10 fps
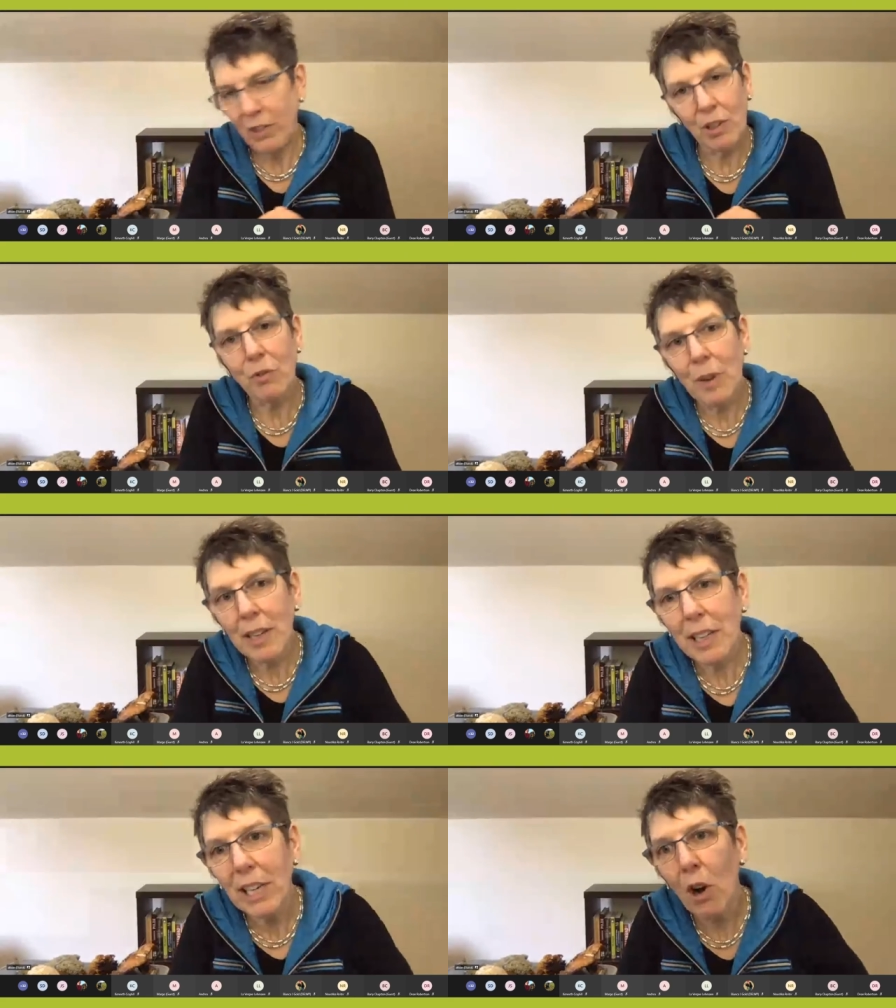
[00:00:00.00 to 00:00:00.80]
So
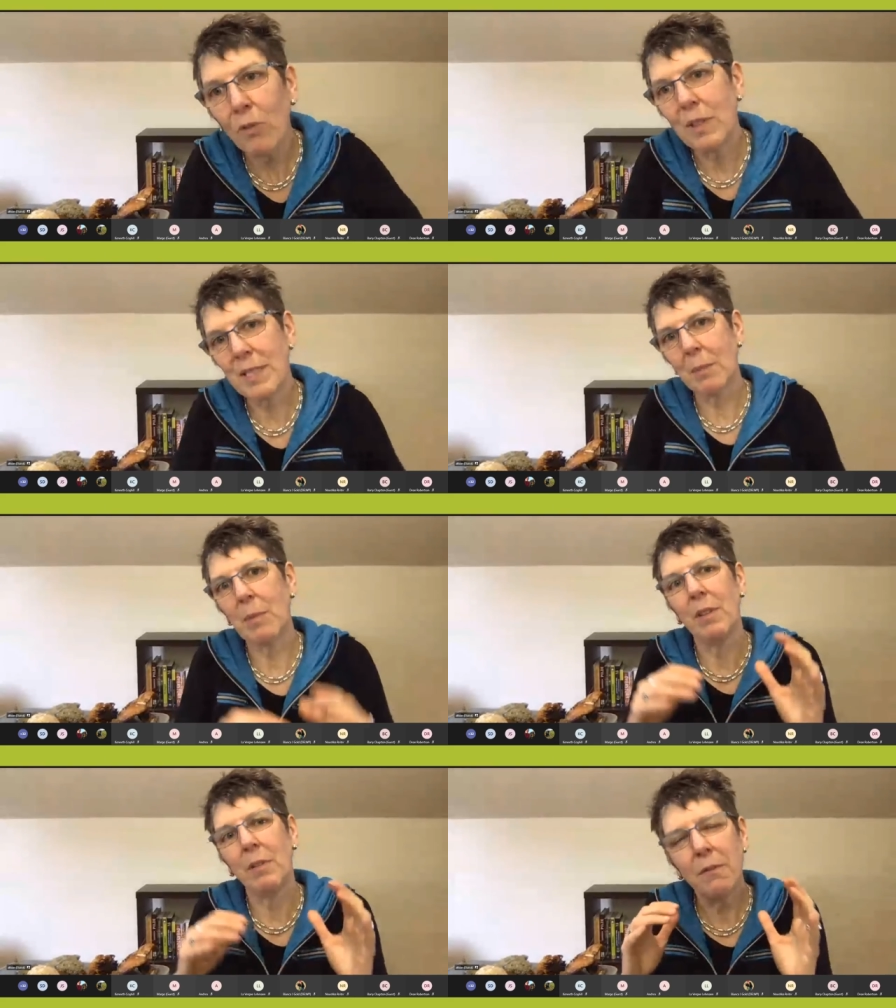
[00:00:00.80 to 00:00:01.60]
fungi are often some
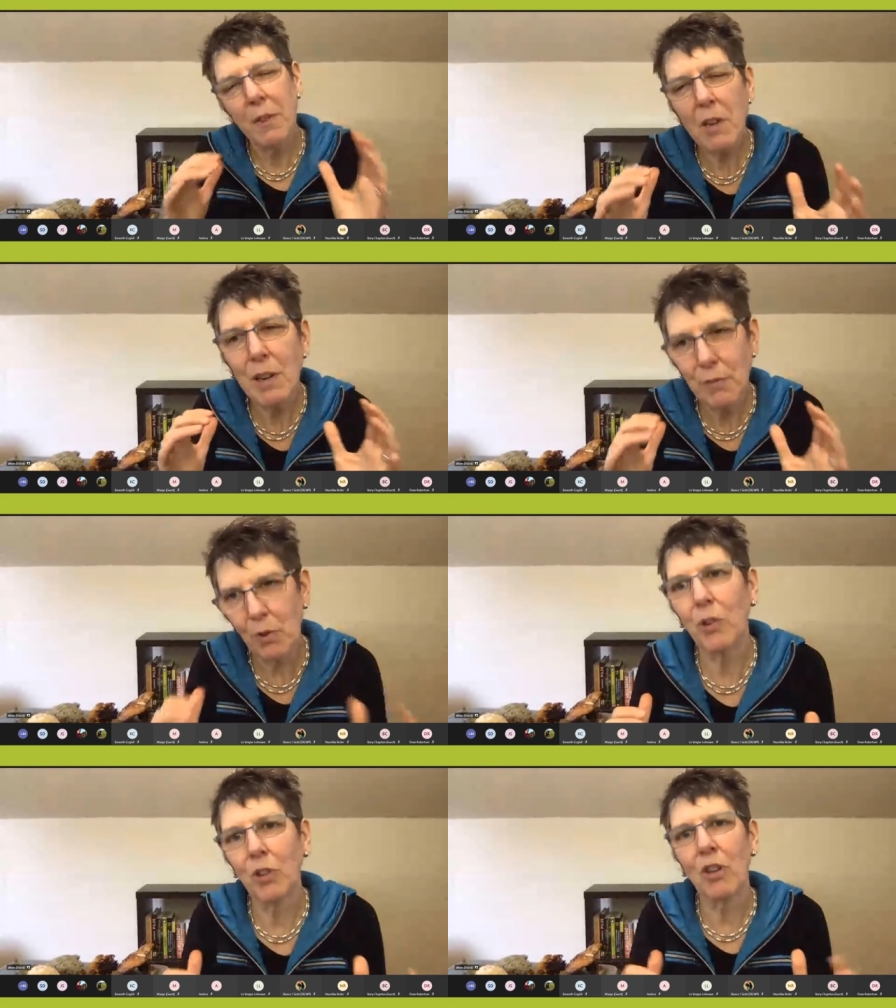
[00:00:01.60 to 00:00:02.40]
of the very
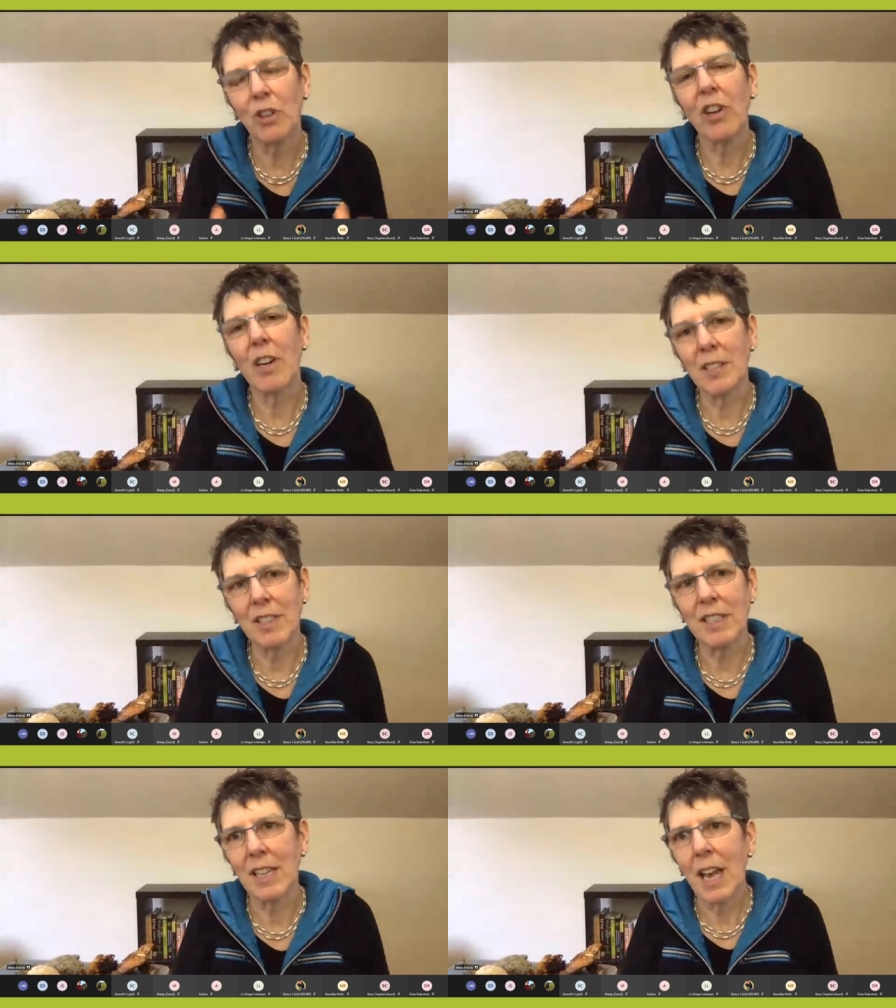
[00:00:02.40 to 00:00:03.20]
first
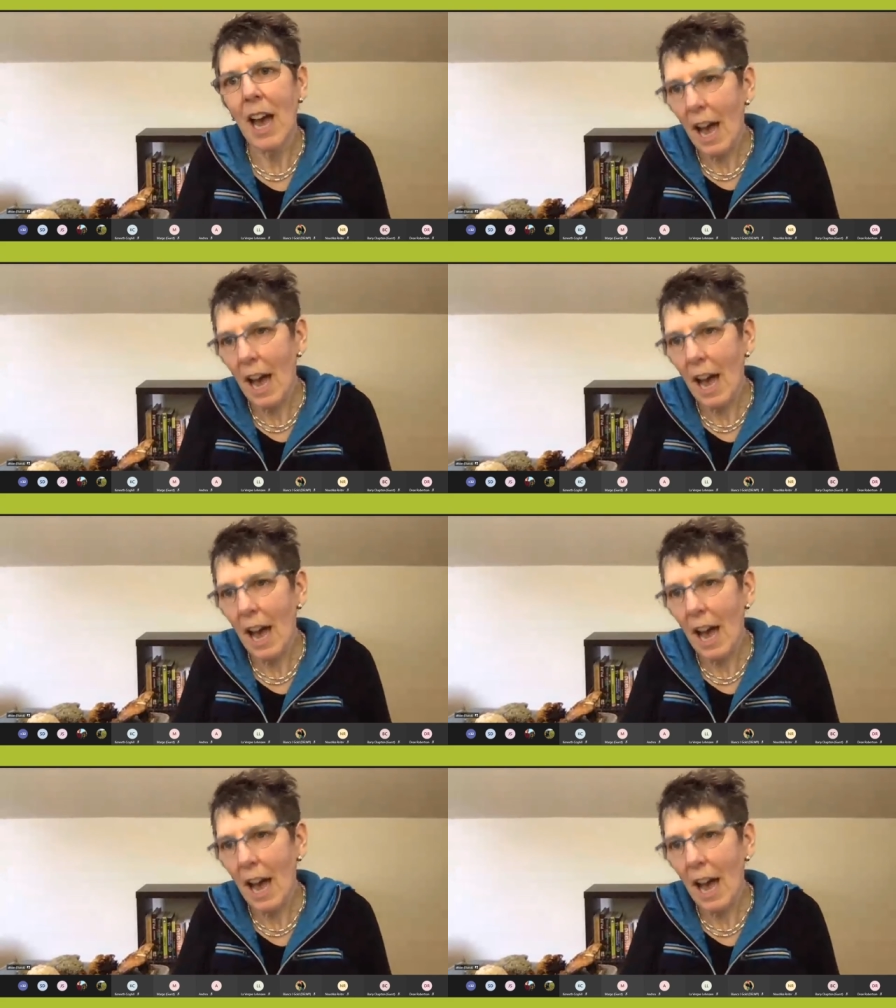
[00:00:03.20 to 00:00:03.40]
colonisers